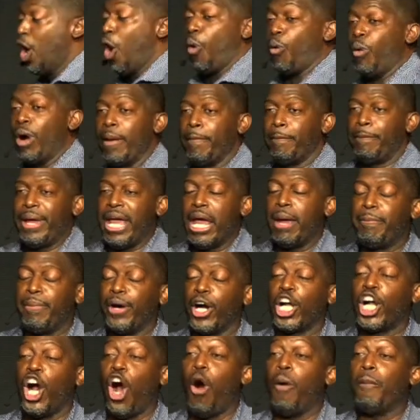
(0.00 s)
when people
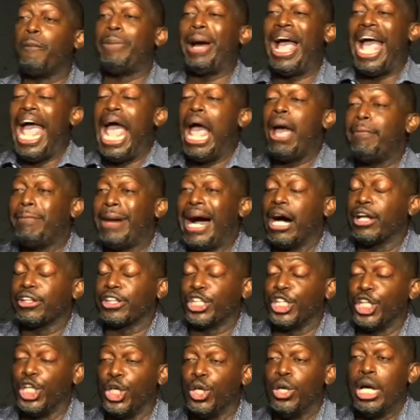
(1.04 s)
go badmouth
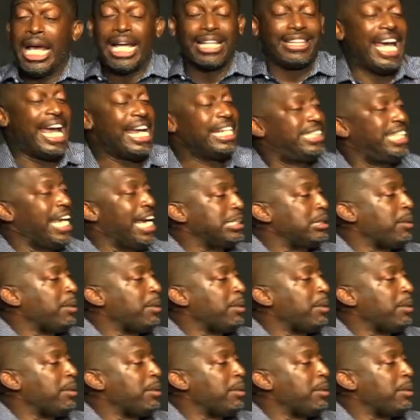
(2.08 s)
you, they just